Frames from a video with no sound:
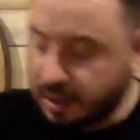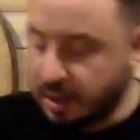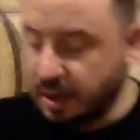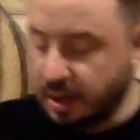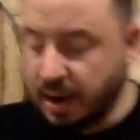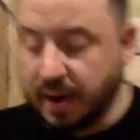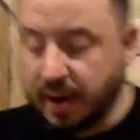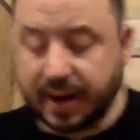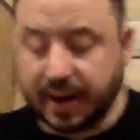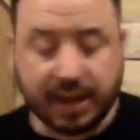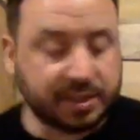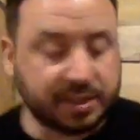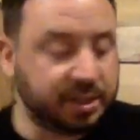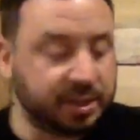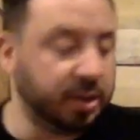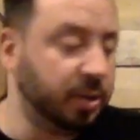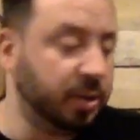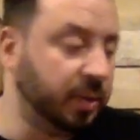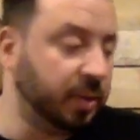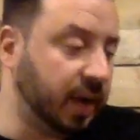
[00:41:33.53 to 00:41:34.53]
All right, guys.
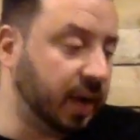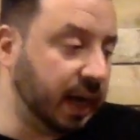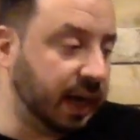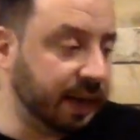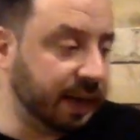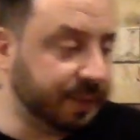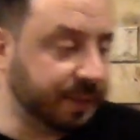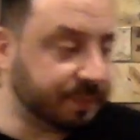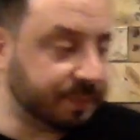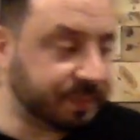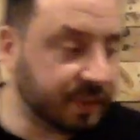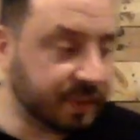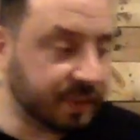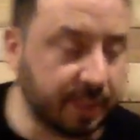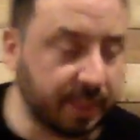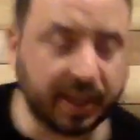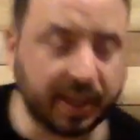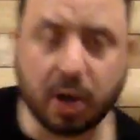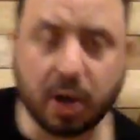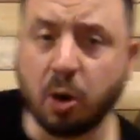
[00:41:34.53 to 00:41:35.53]
So uh,
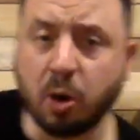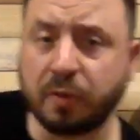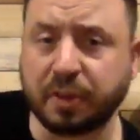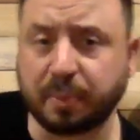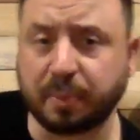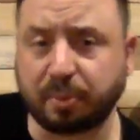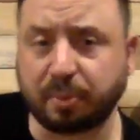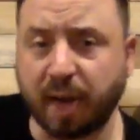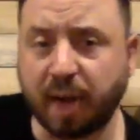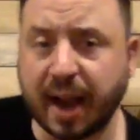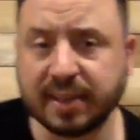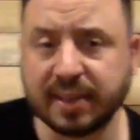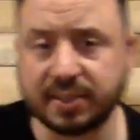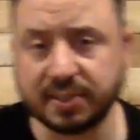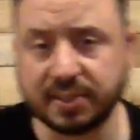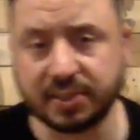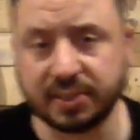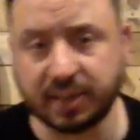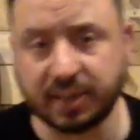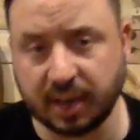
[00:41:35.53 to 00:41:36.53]
let me go over the
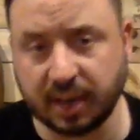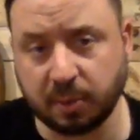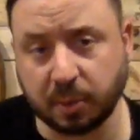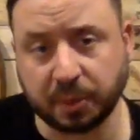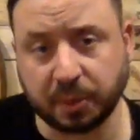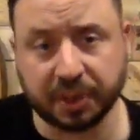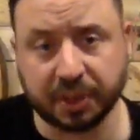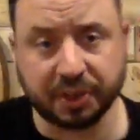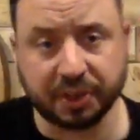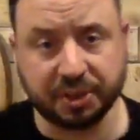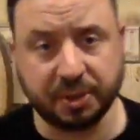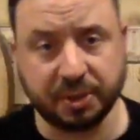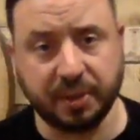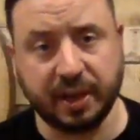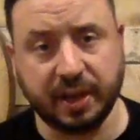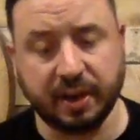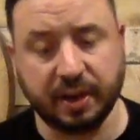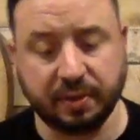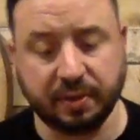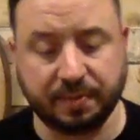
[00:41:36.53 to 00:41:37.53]
prizes, uh, what we're going to do
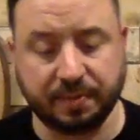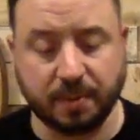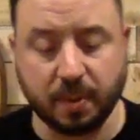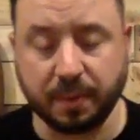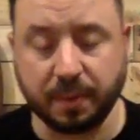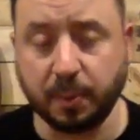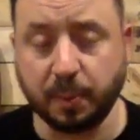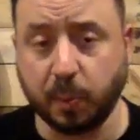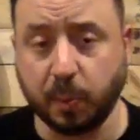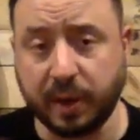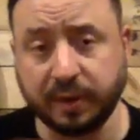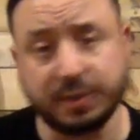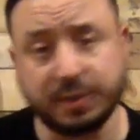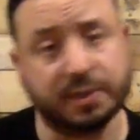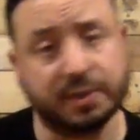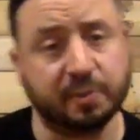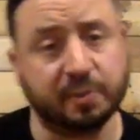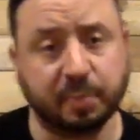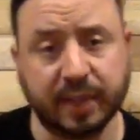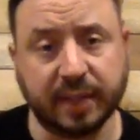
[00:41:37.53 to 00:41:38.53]
here for the
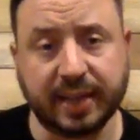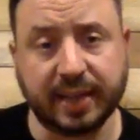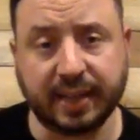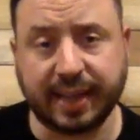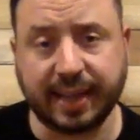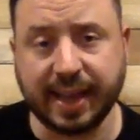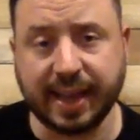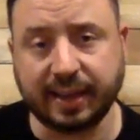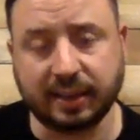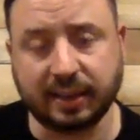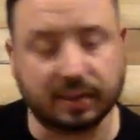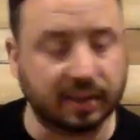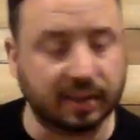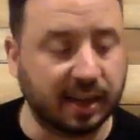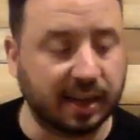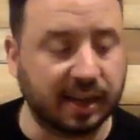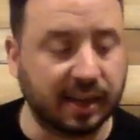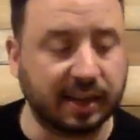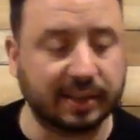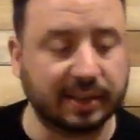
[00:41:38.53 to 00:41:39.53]
winners of Blendageddon.
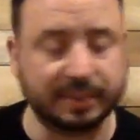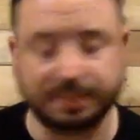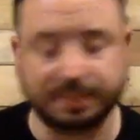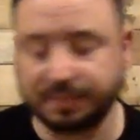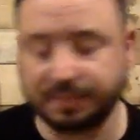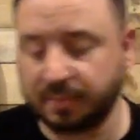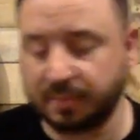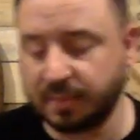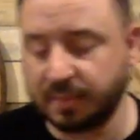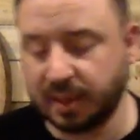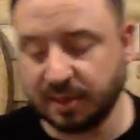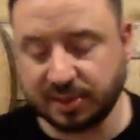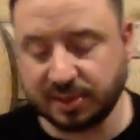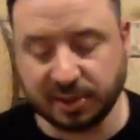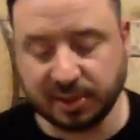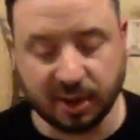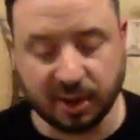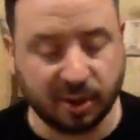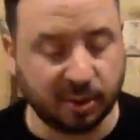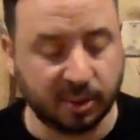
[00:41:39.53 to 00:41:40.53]
Uh,
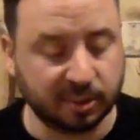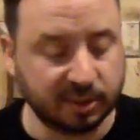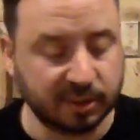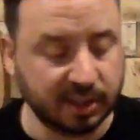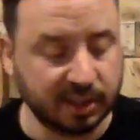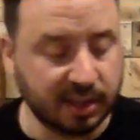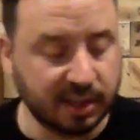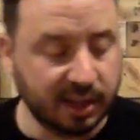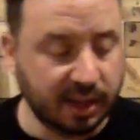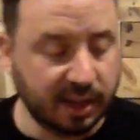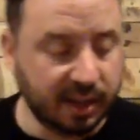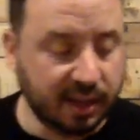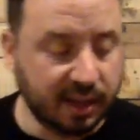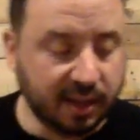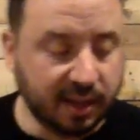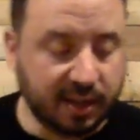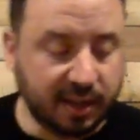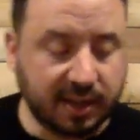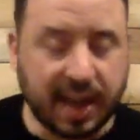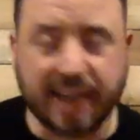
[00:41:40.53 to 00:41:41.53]
so
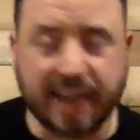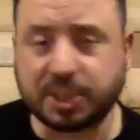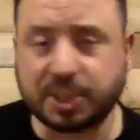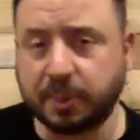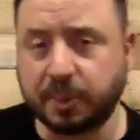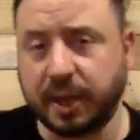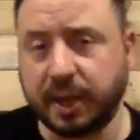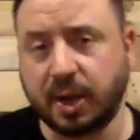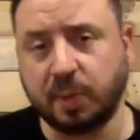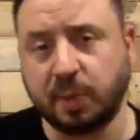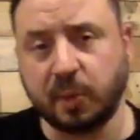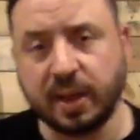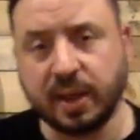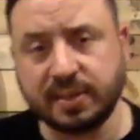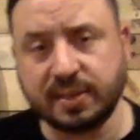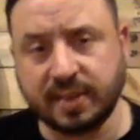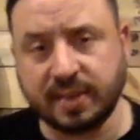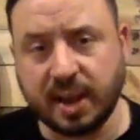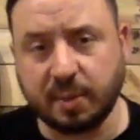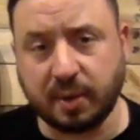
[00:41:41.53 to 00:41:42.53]
next week on
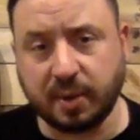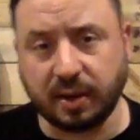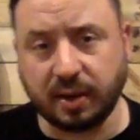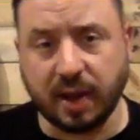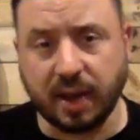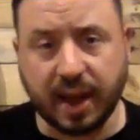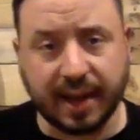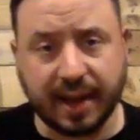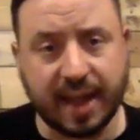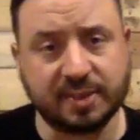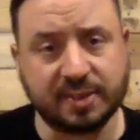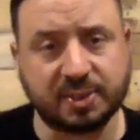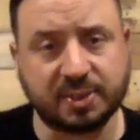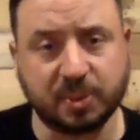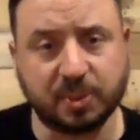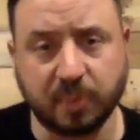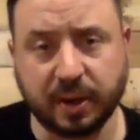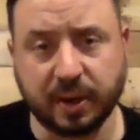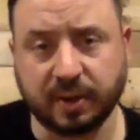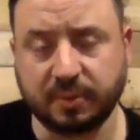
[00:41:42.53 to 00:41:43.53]
Wednesday when I announce
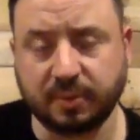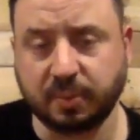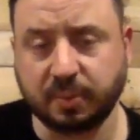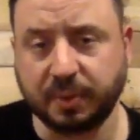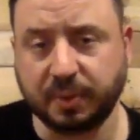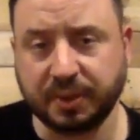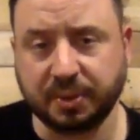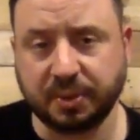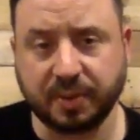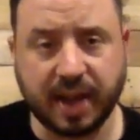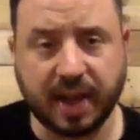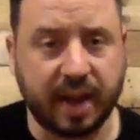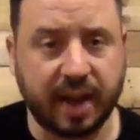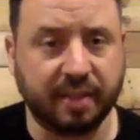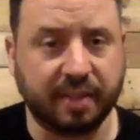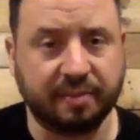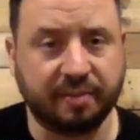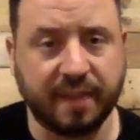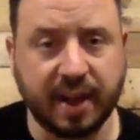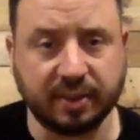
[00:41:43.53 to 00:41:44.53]
the winner, when we do kind
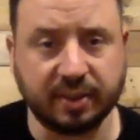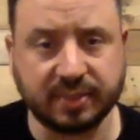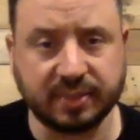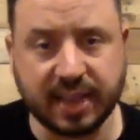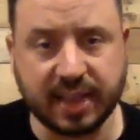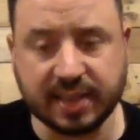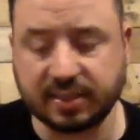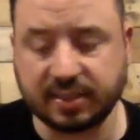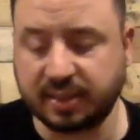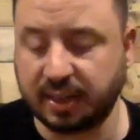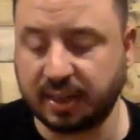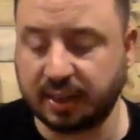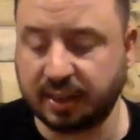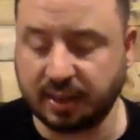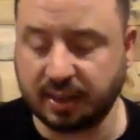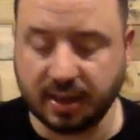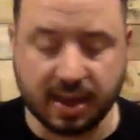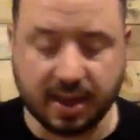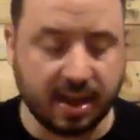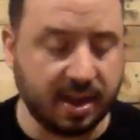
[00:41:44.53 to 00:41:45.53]
of the final
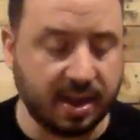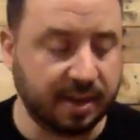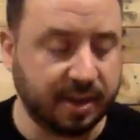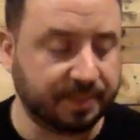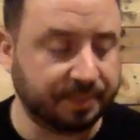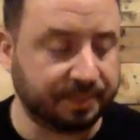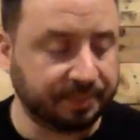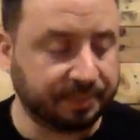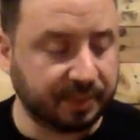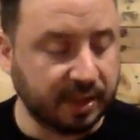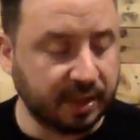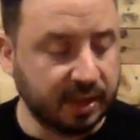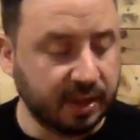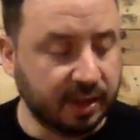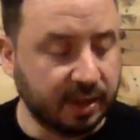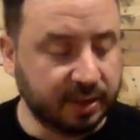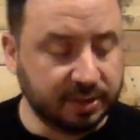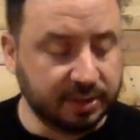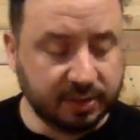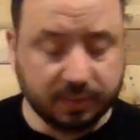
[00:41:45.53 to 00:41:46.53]
tasting, uh,
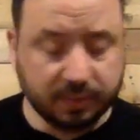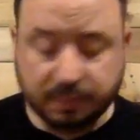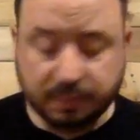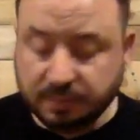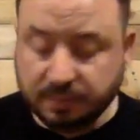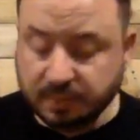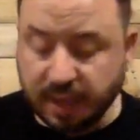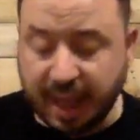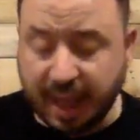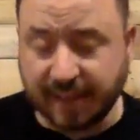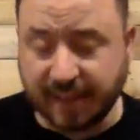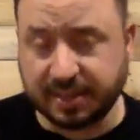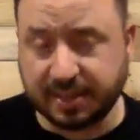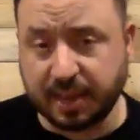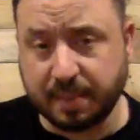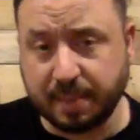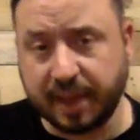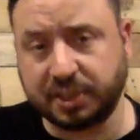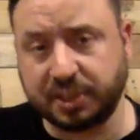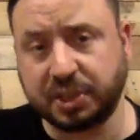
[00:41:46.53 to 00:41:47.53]
as
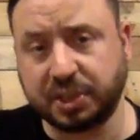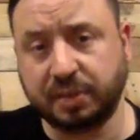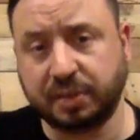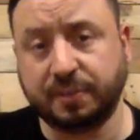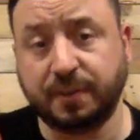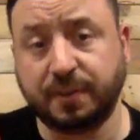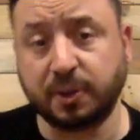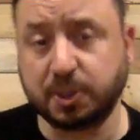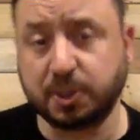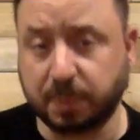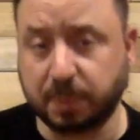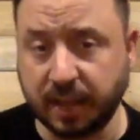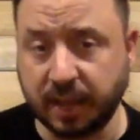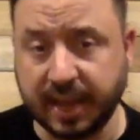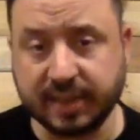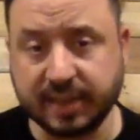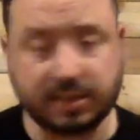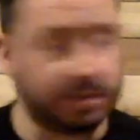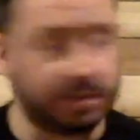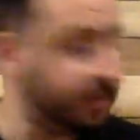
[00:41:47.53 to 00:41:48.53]
I mentioned, first
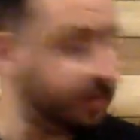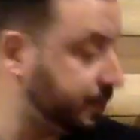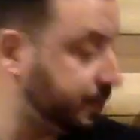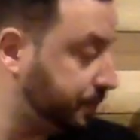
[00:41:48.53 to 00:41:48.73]
place